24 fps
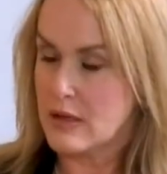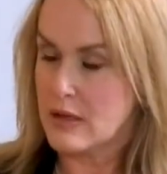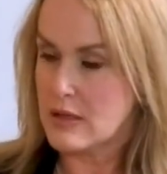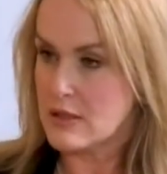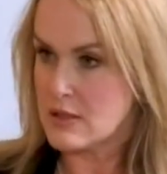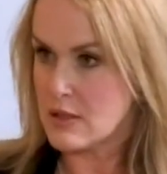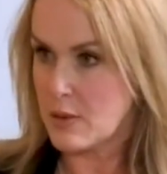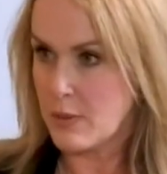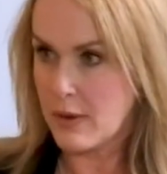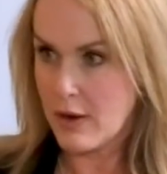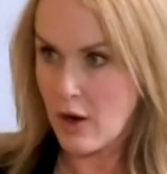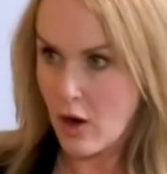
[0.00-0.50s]

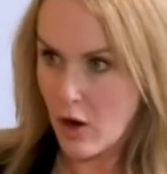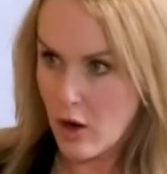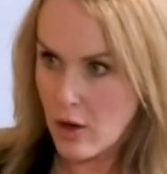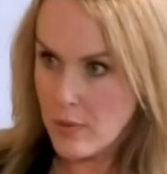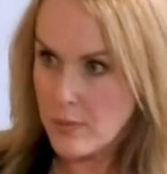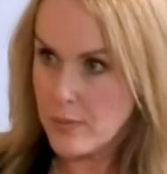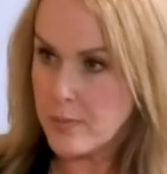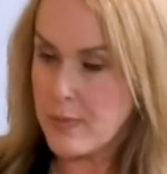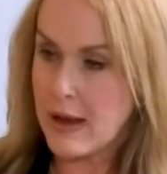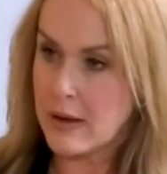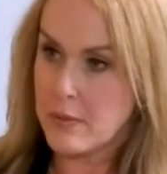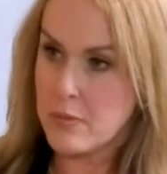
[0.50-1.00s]
So I went
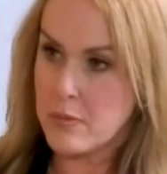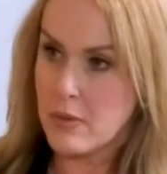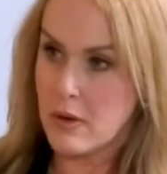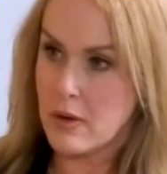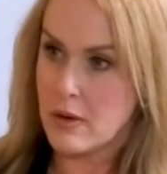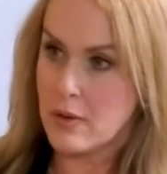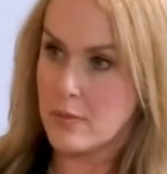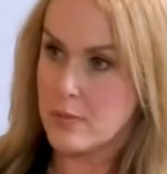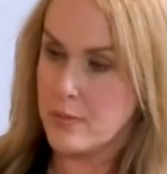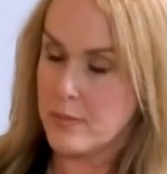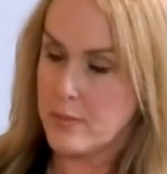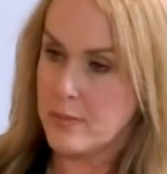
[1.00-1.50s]
home, packed
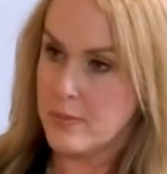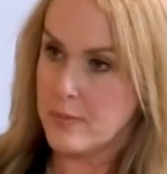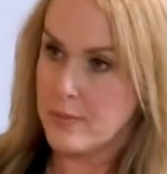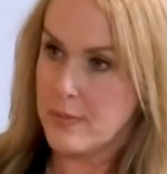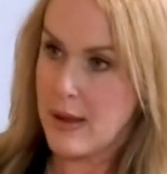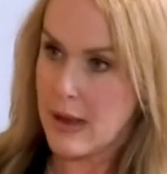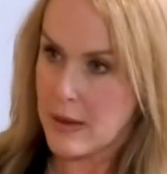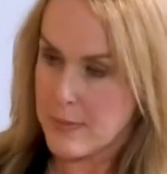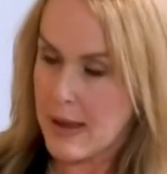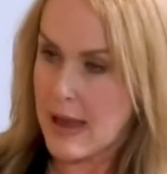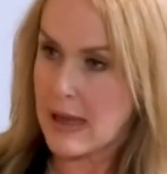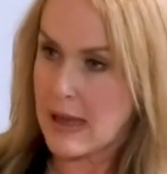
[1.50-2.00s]
my
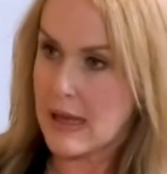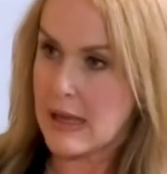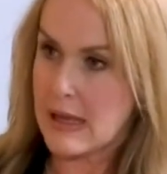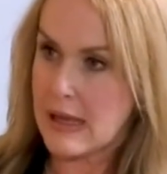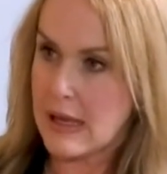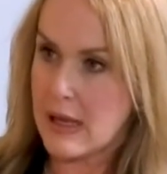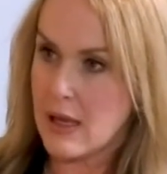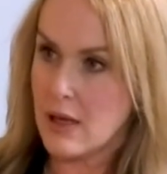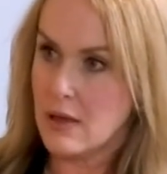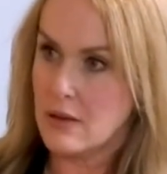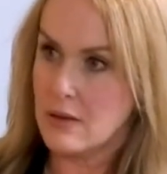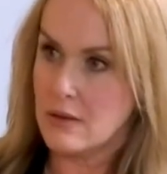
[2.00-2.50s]
backpack
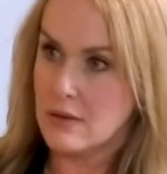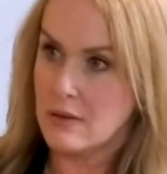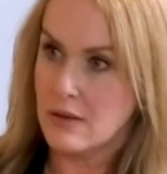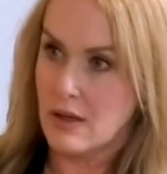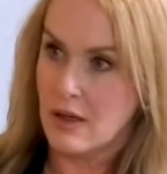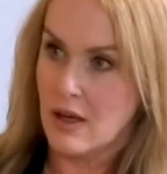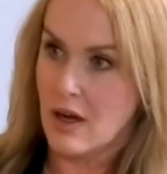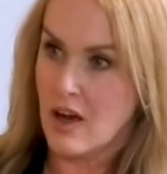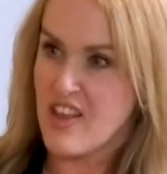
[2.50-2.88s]
again.